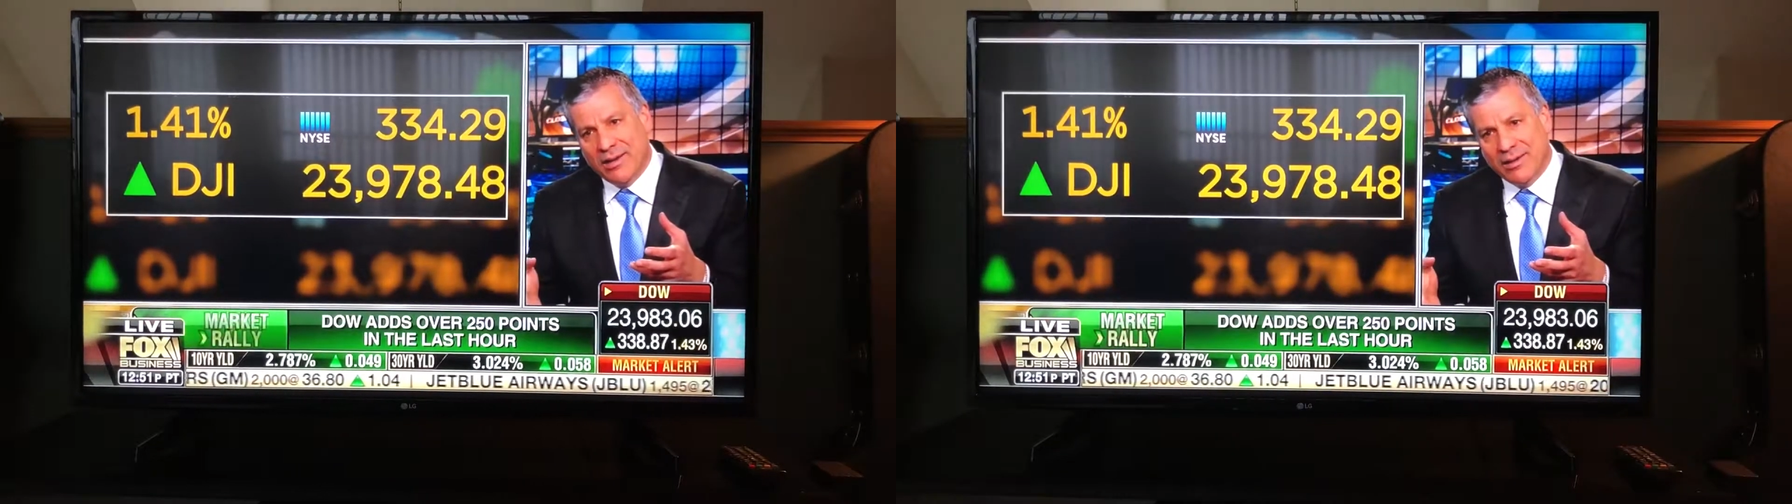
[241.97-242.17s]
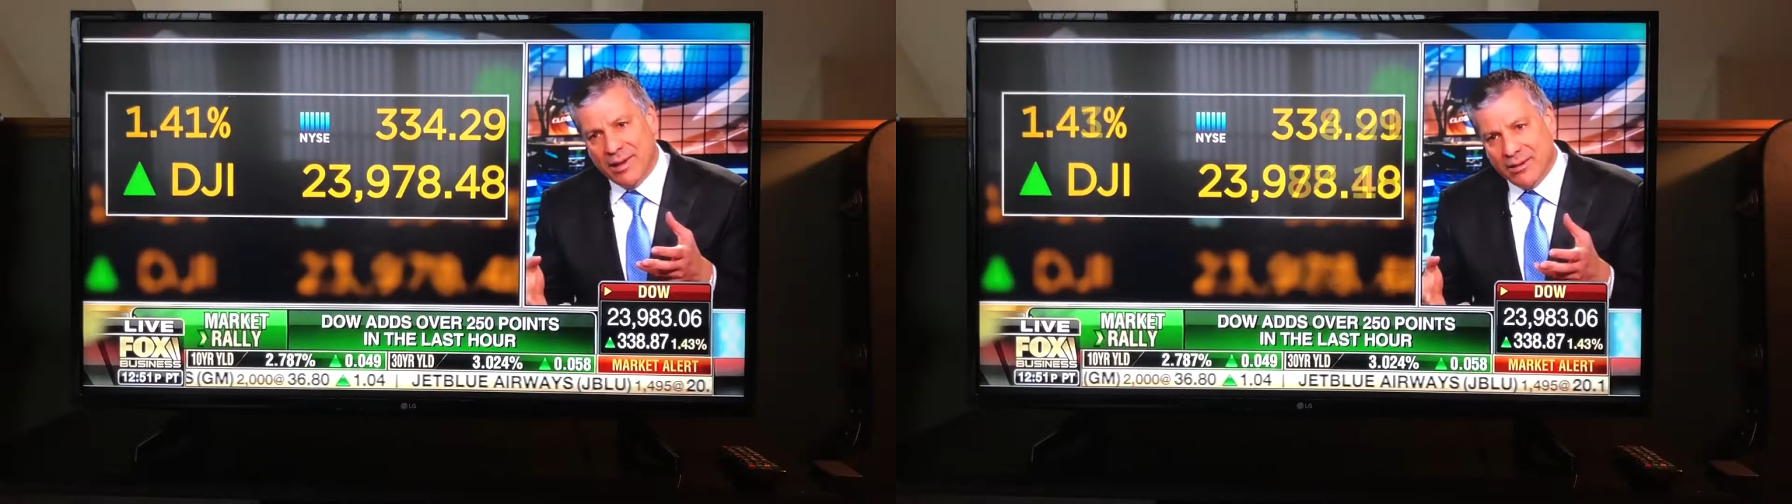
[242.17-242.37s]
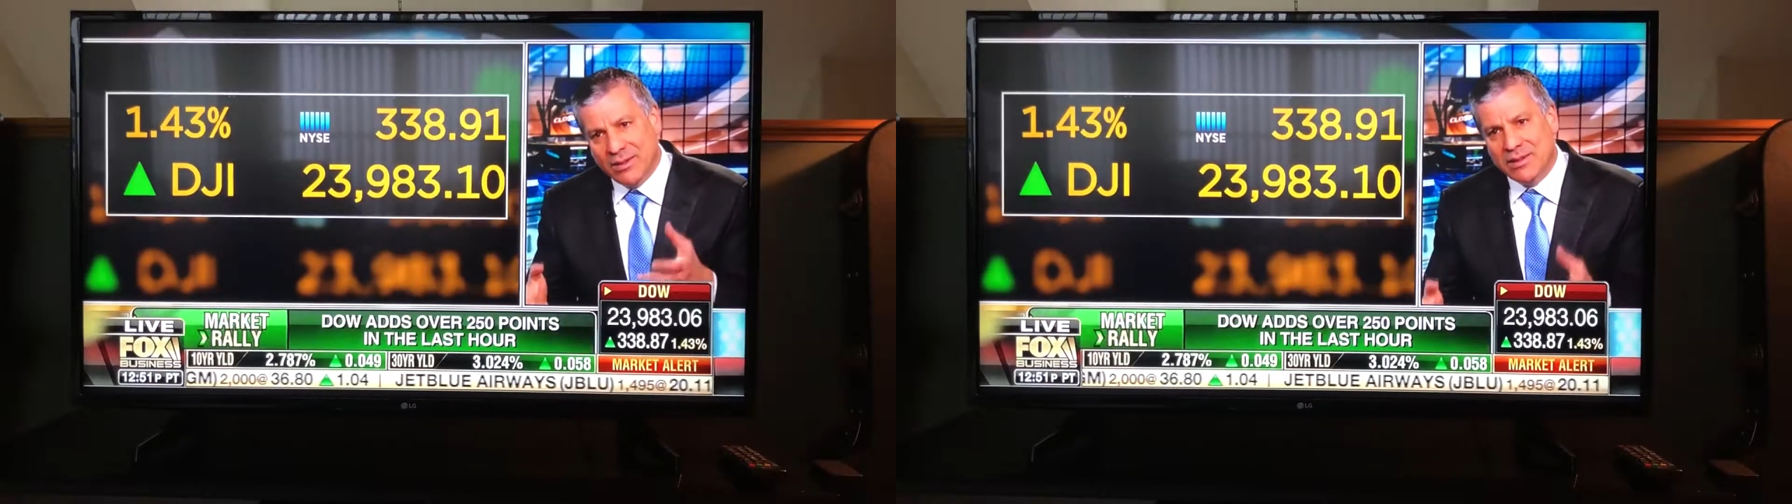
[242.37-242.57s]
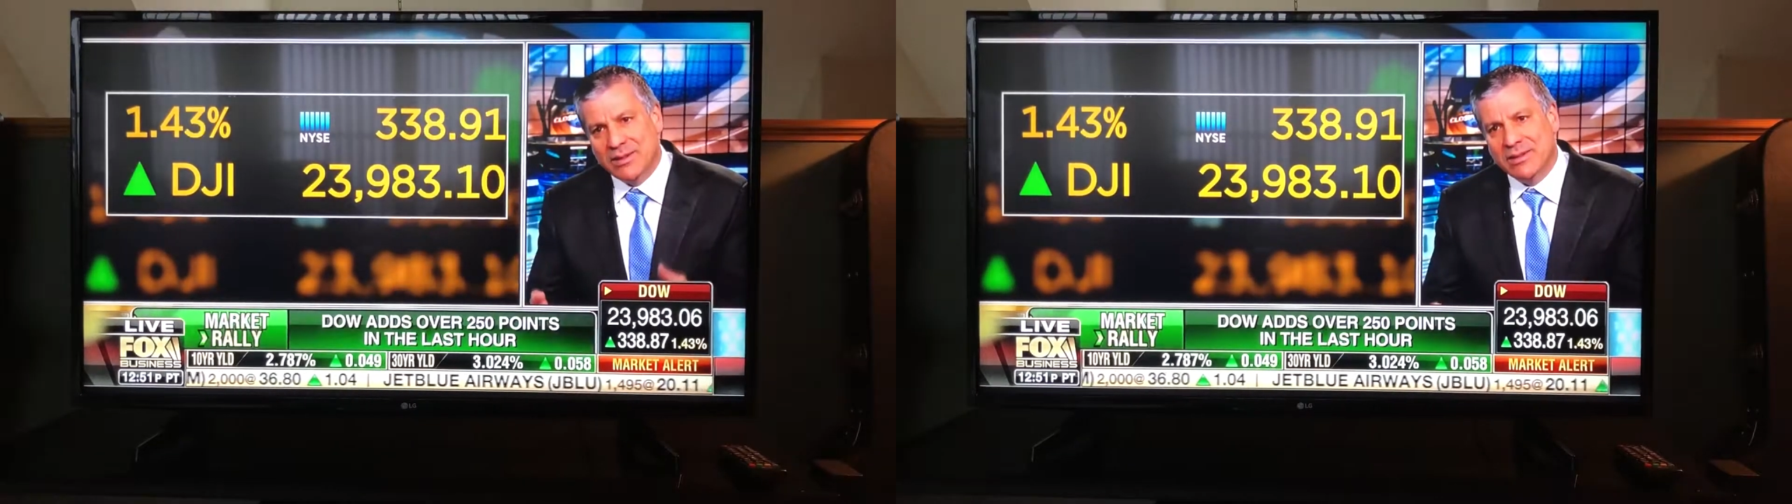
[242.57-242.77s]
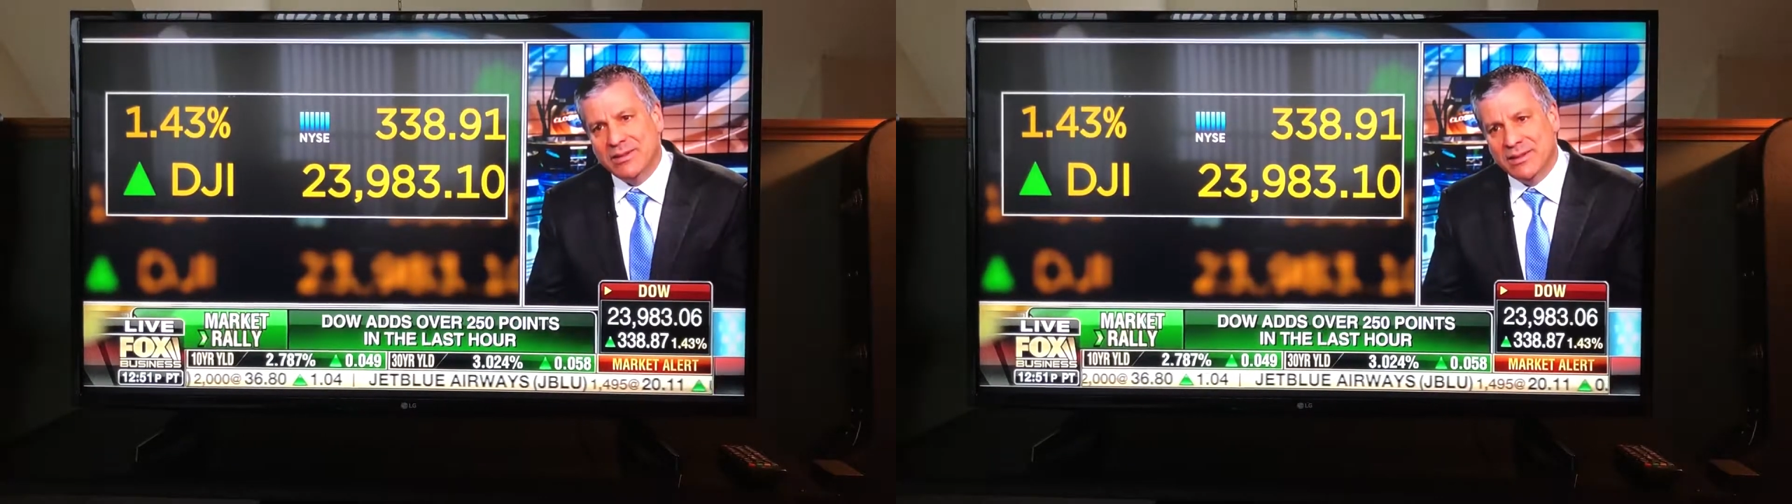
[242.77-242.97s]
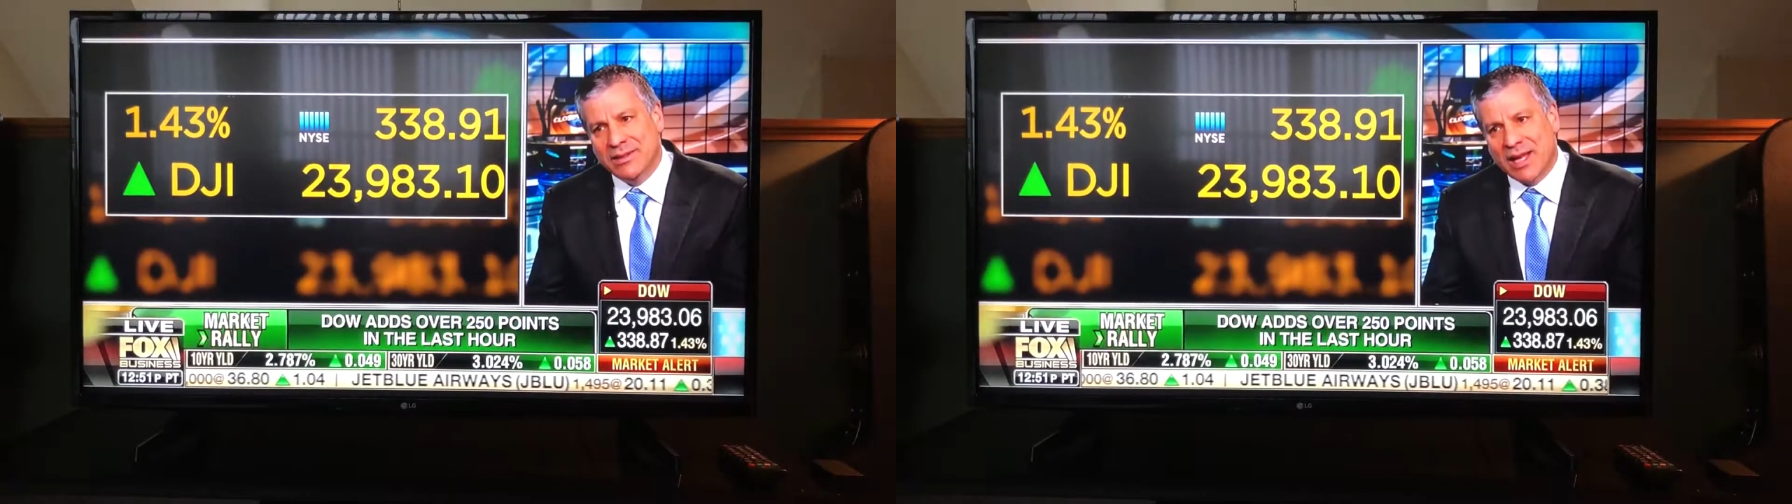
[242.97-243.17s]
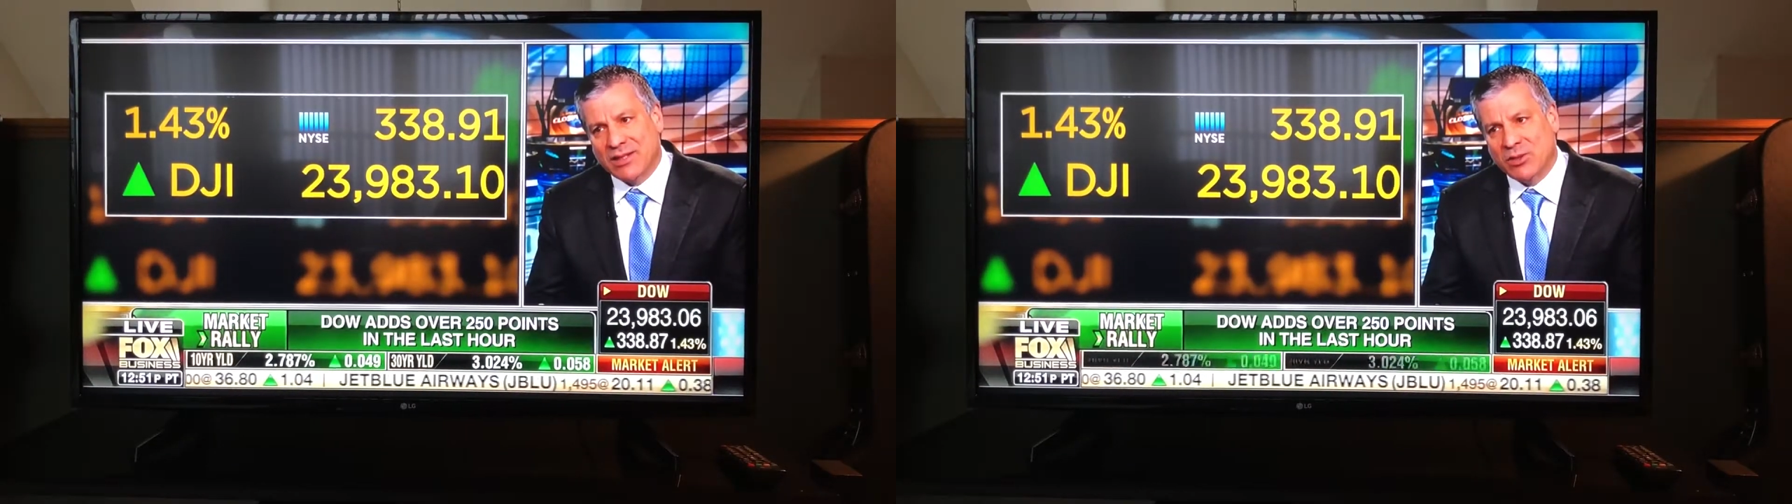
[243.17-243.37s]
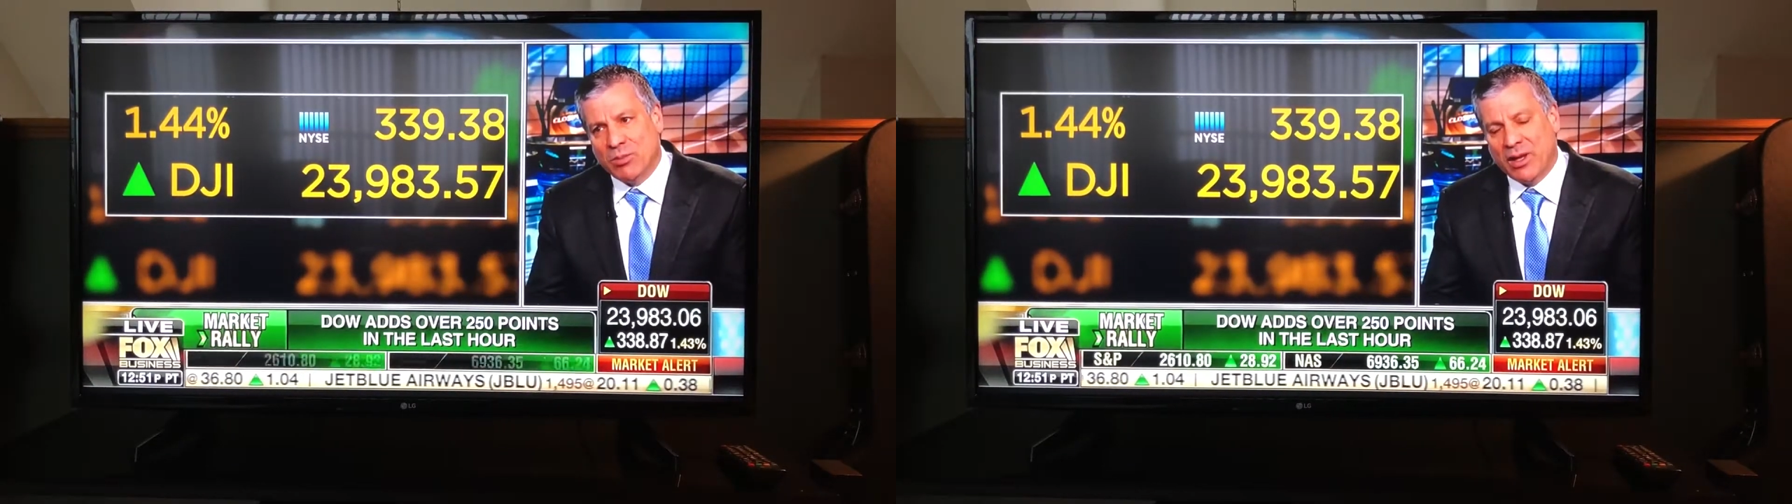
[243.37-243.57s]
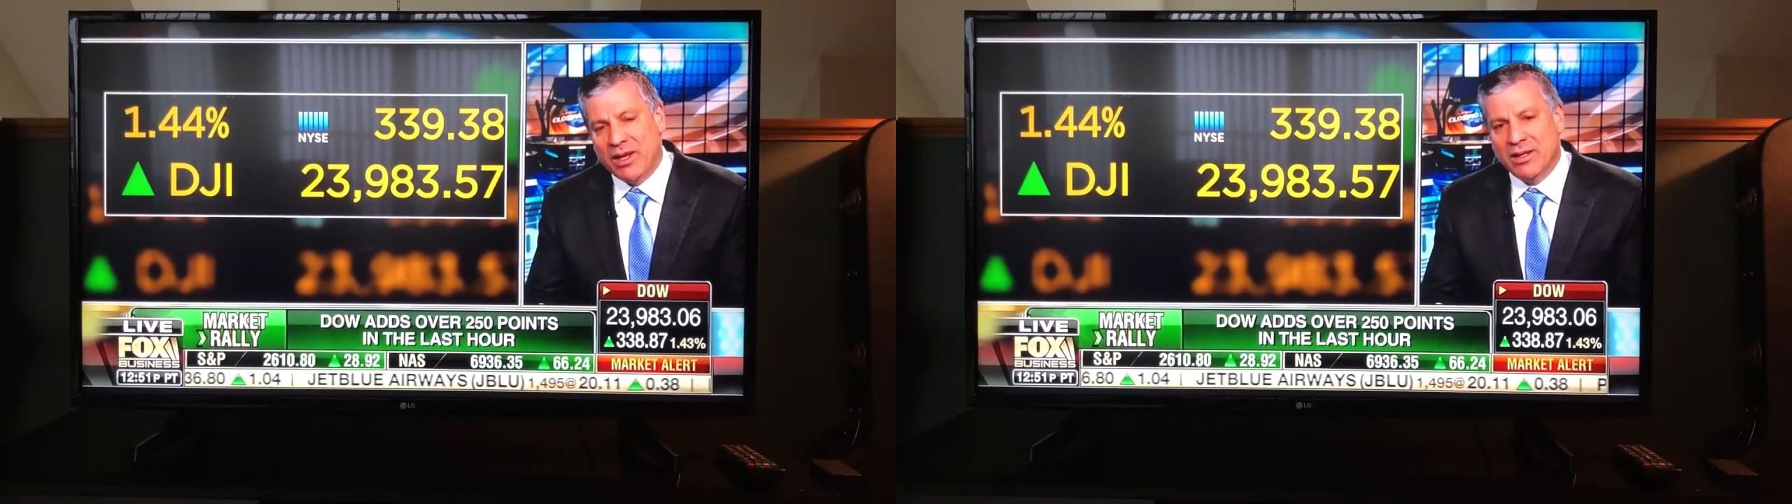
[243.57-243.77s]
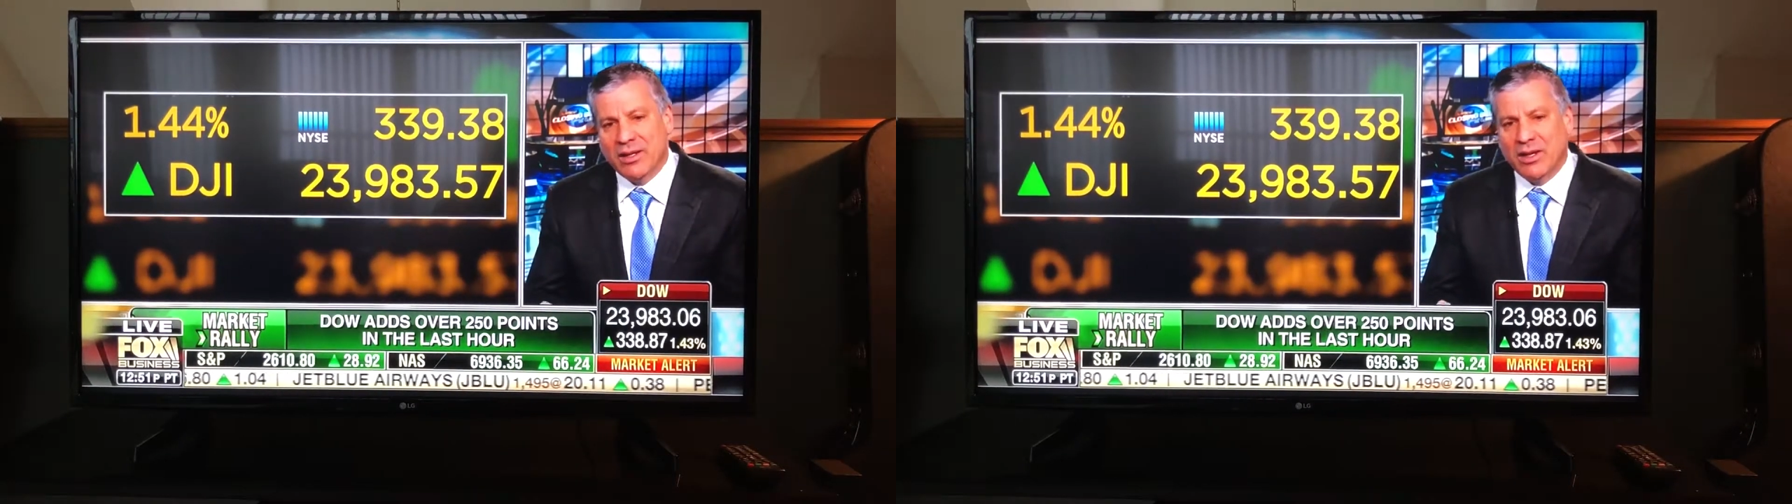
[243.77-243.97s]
you know, he's actually playing it a